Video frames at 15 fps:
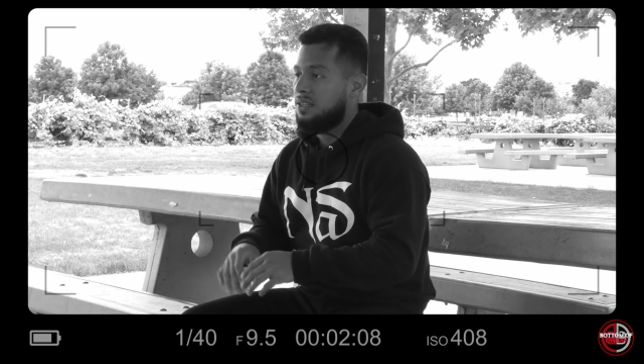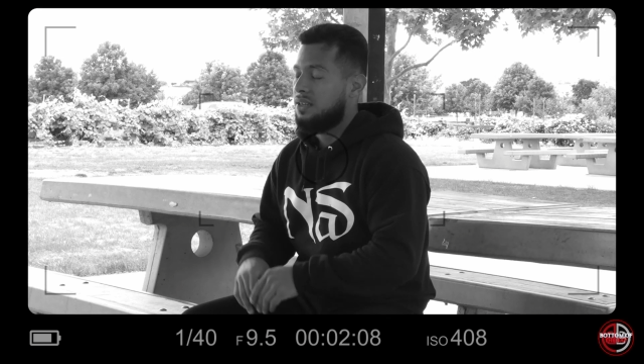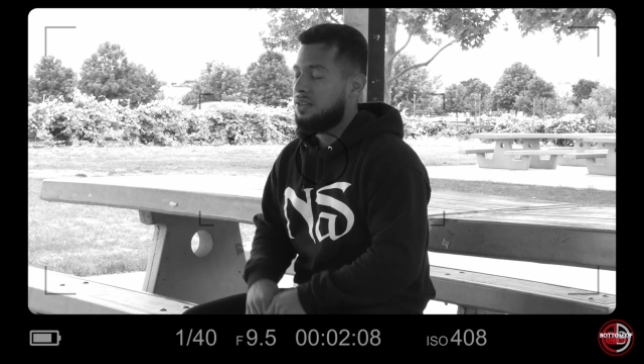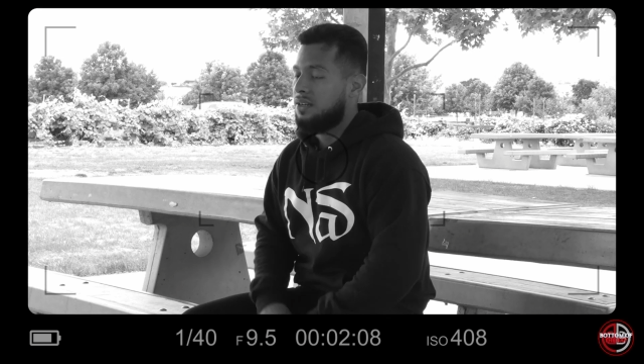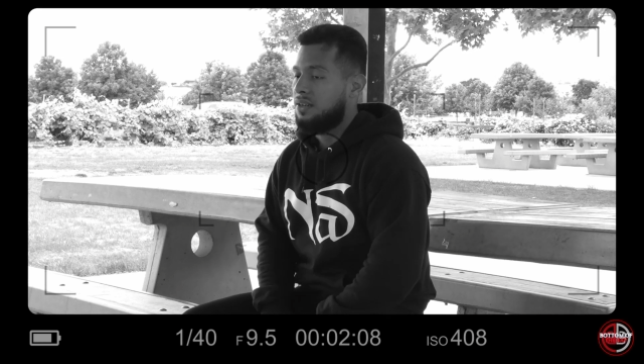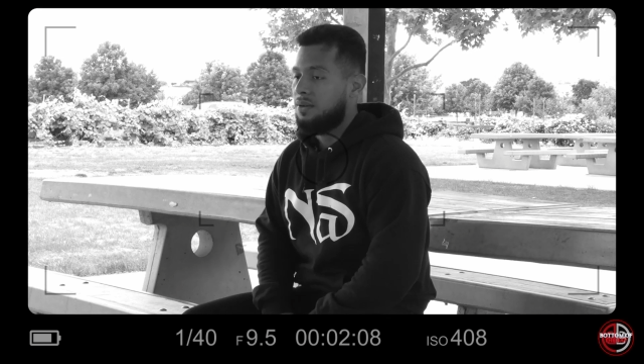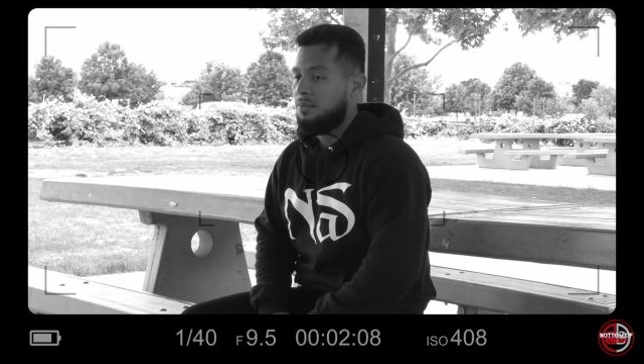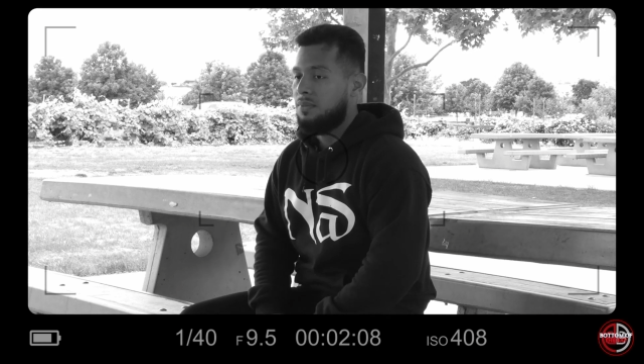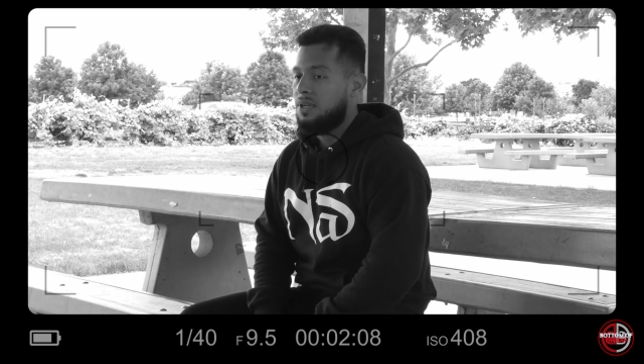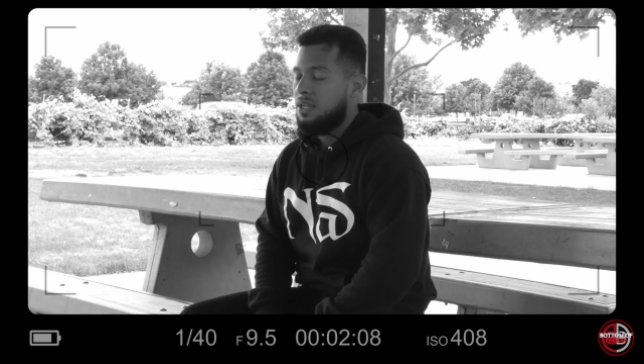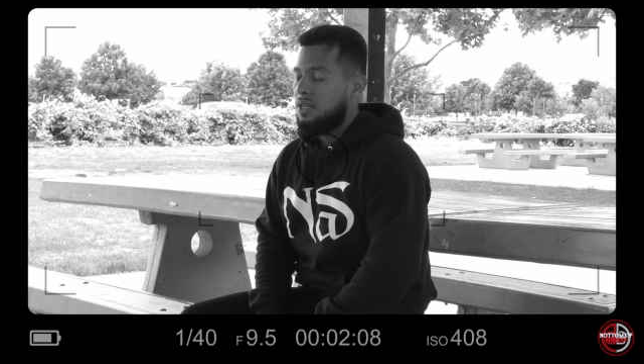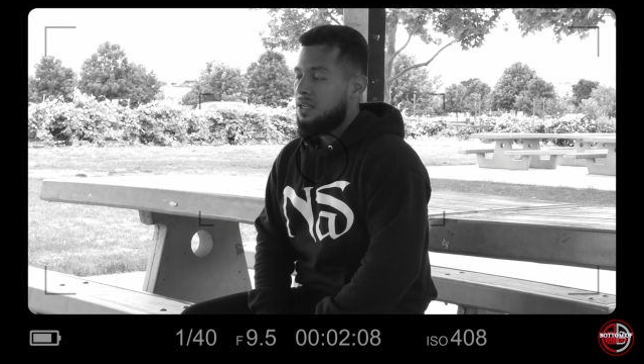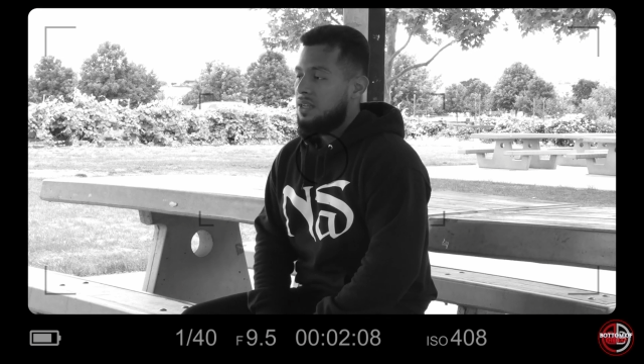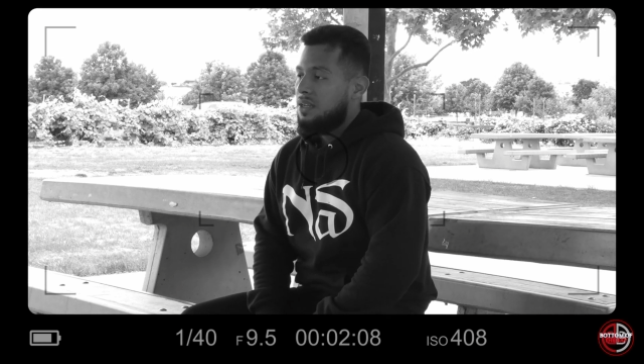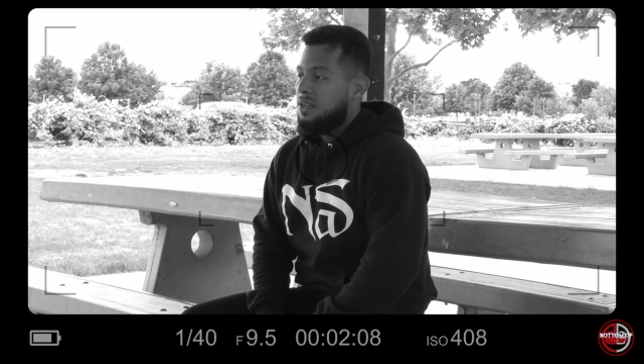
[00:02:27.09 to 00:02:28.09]

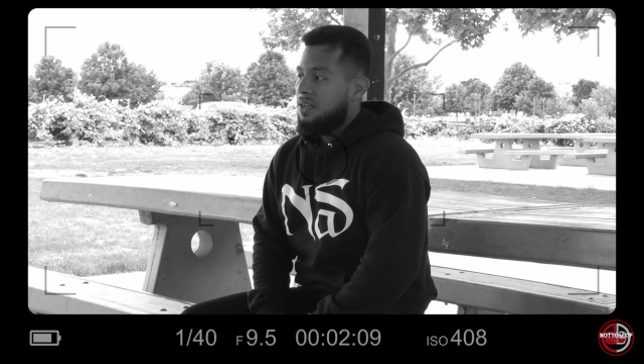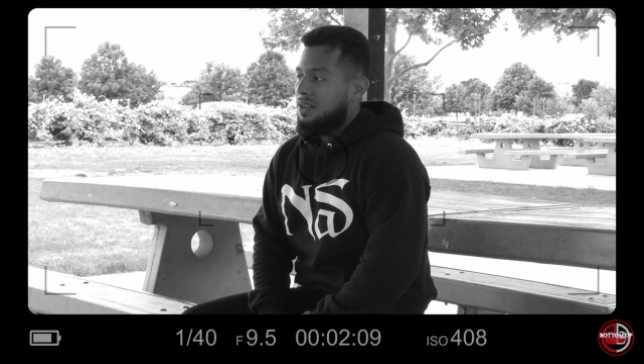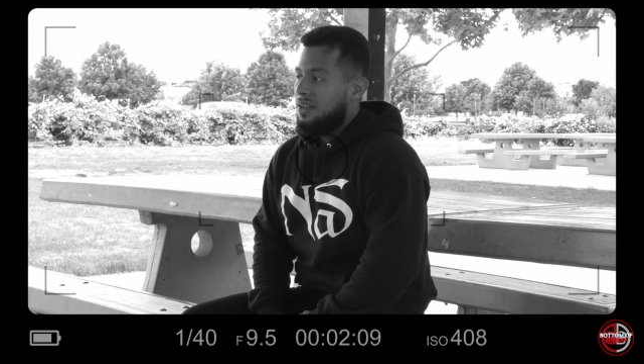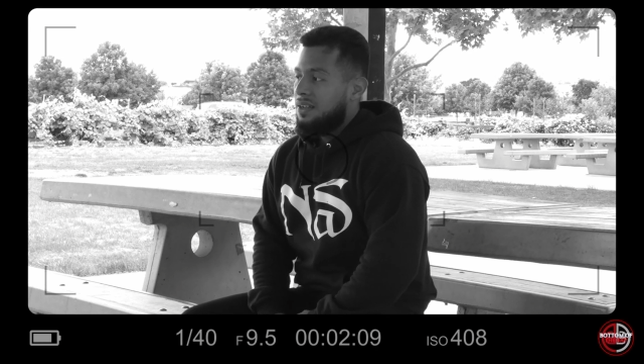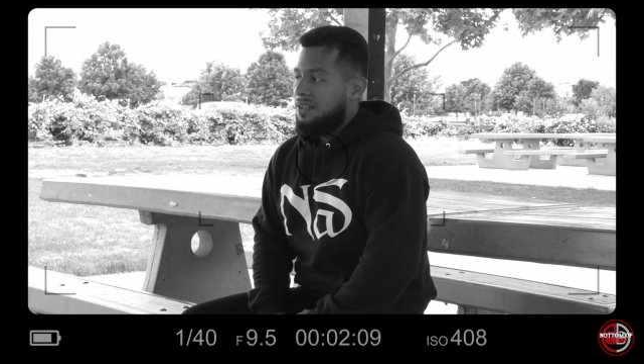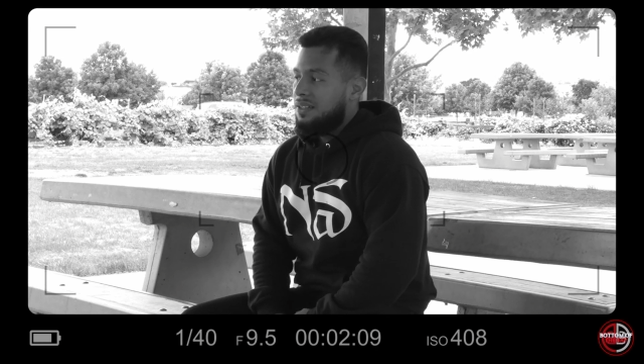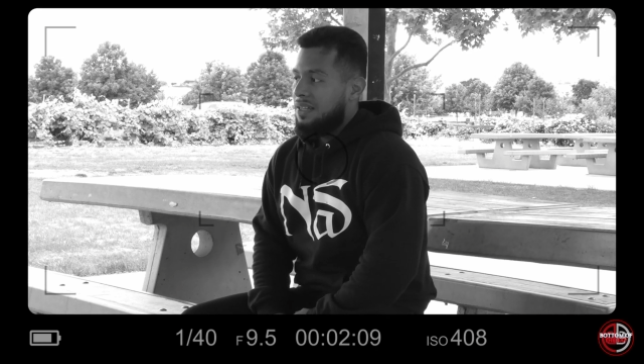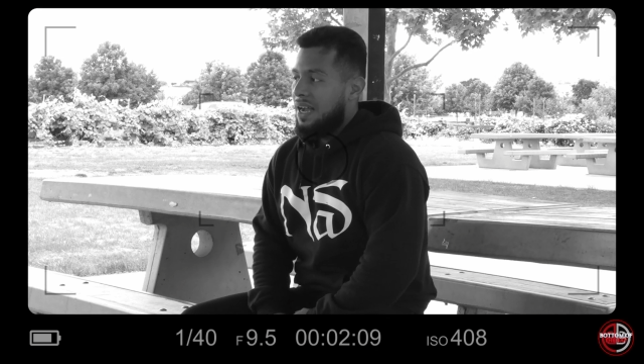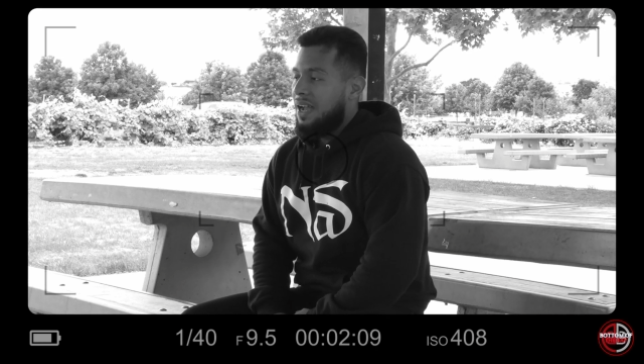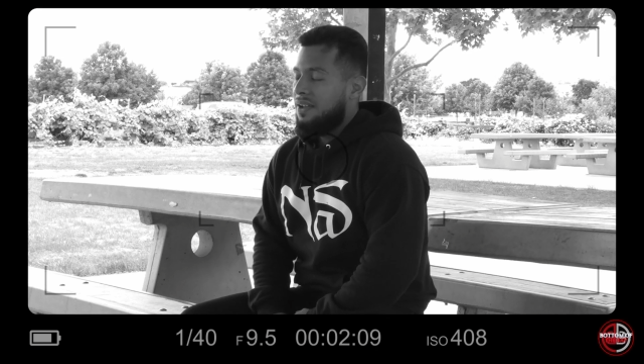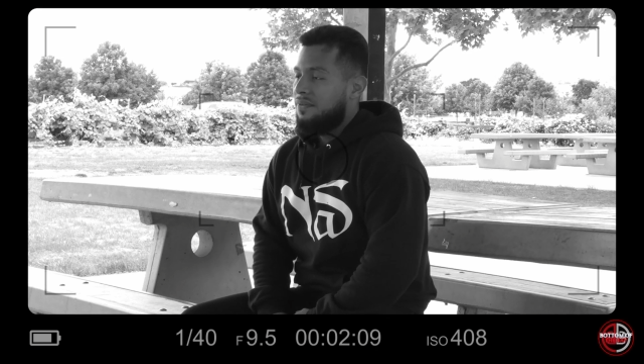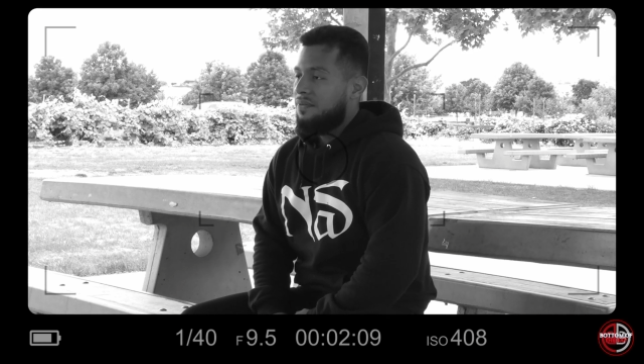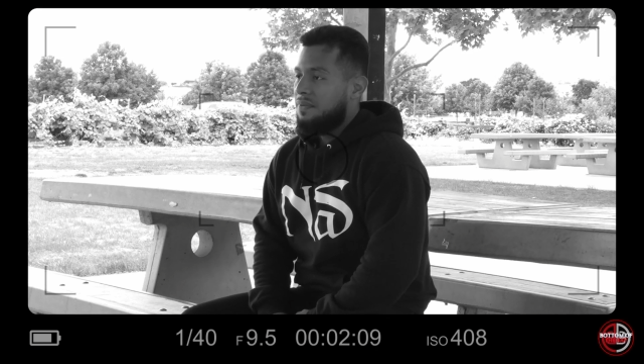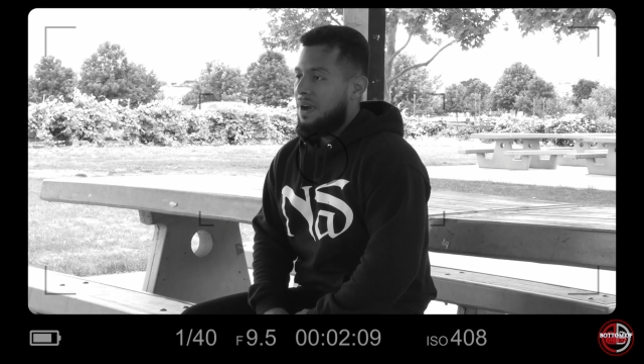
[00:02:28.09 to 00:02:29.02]
I